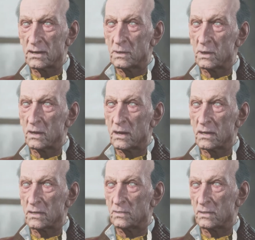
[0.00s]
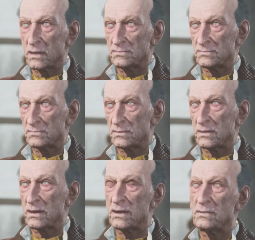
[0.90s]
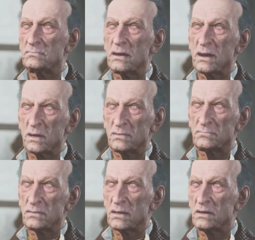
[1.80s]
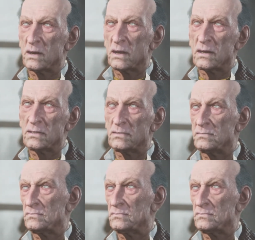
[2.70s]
I don't recall what, except it was important.